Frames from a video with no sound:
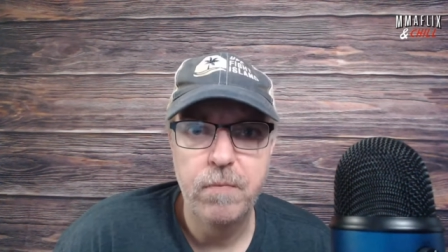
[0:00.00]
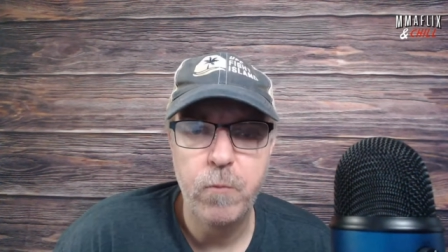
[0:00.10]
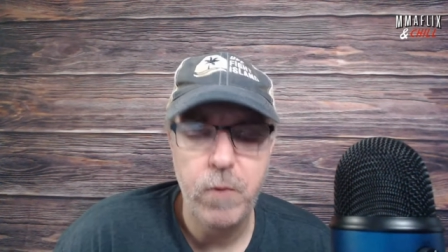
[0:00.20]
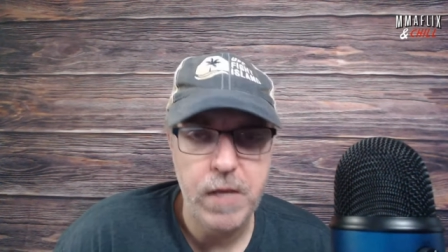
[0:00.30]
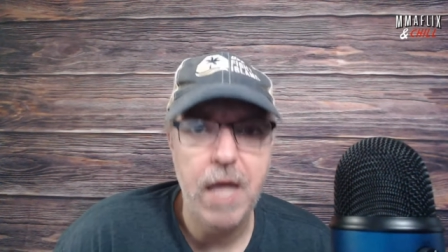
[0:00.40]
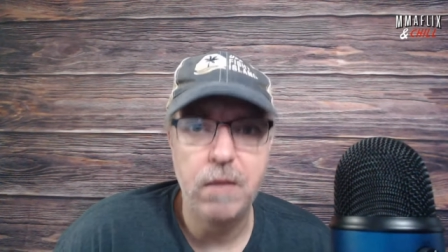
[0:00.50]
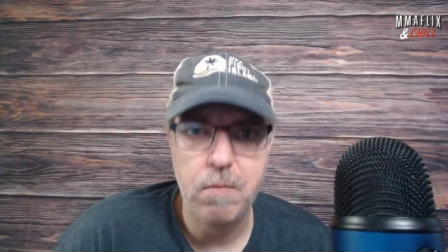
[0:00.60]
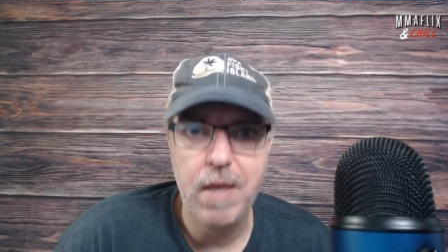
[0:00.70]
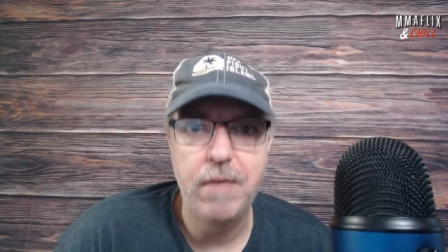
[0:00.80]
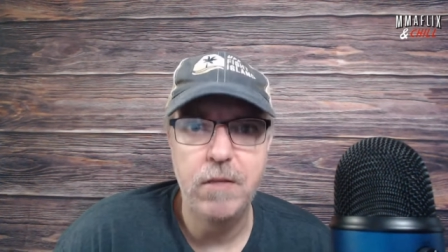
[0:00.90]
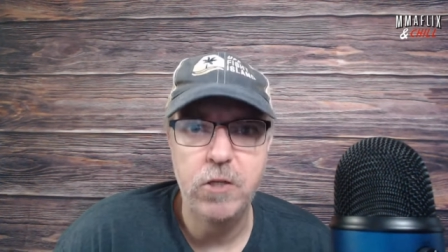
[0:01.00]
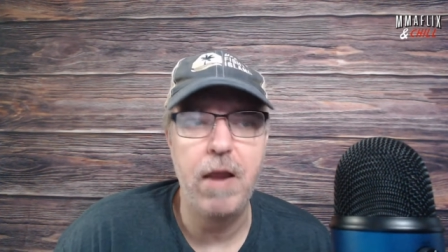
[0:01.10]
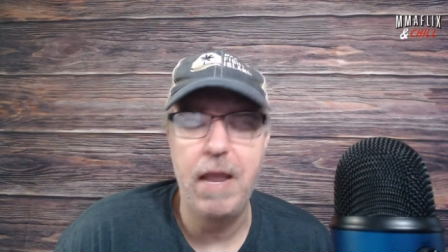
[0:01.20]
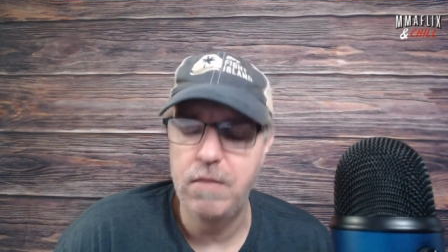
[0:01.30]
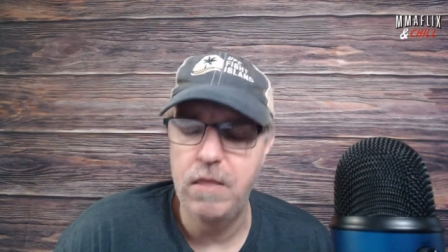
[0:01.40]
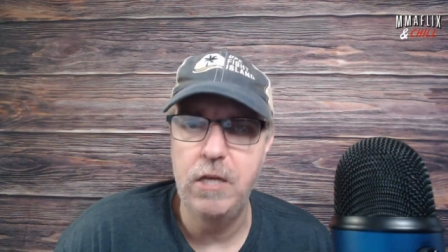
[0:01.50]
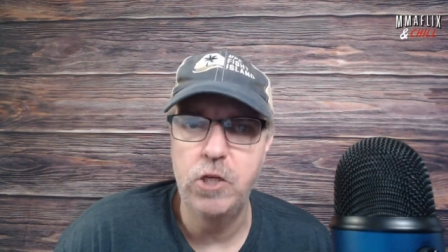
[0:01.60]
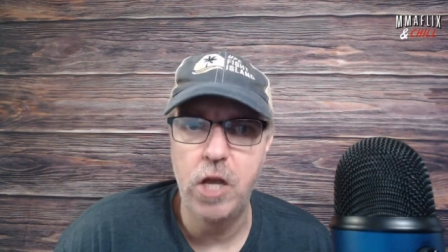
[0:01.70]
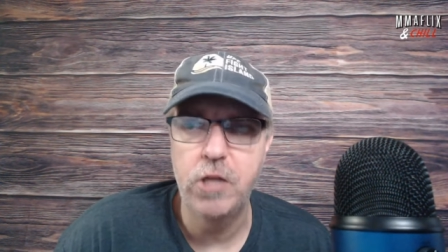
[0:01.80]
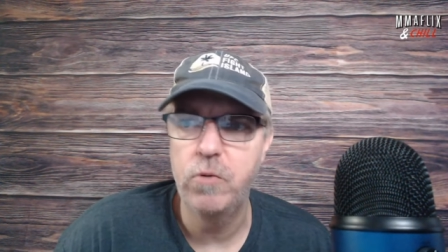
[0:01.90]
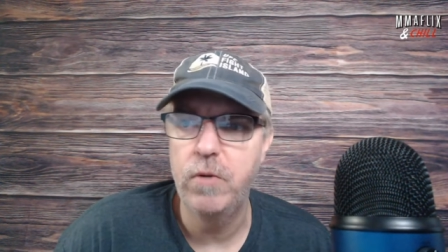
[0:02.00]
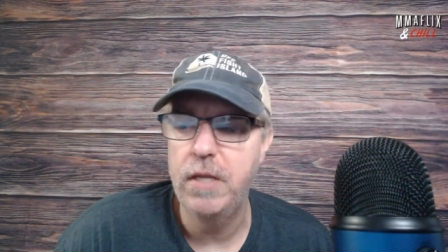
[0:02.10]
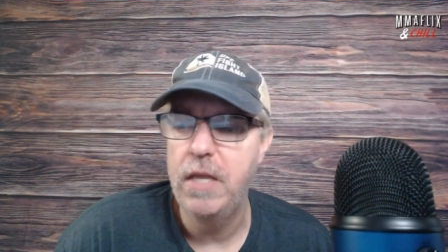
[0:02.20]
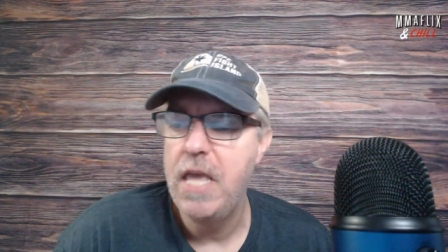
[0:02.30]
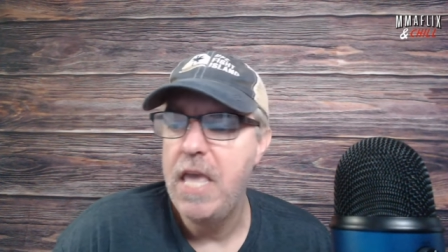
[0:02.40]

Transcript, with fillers: We got the message, Anthony Joshua.